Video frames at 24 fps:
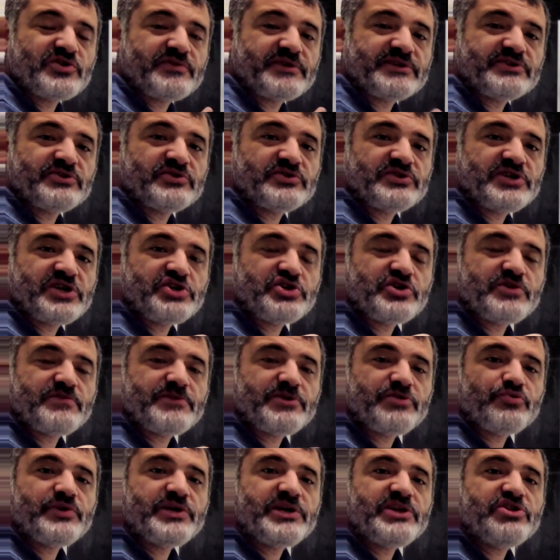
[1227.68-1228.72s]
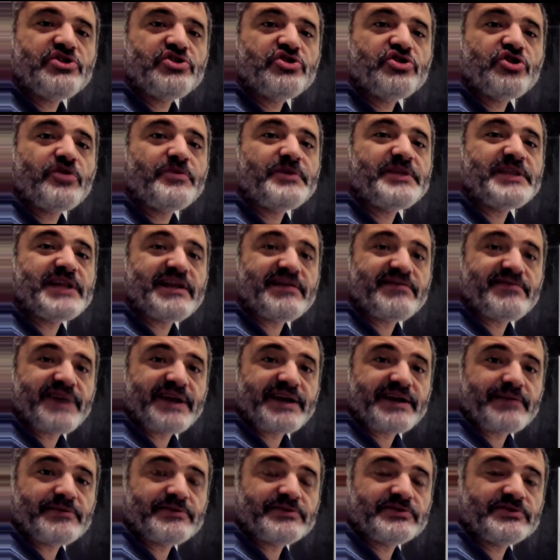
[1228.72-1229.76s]
of association between nominal
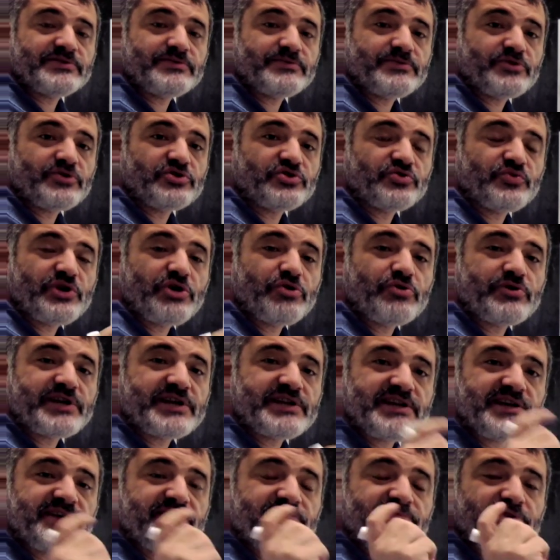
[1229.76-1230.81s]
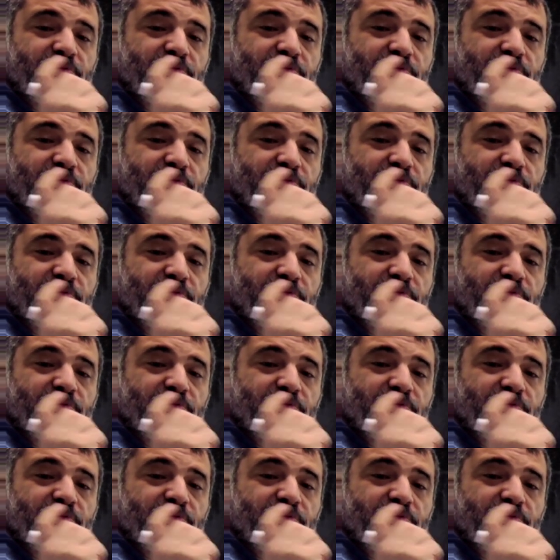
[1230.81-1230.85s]
variables, because we already,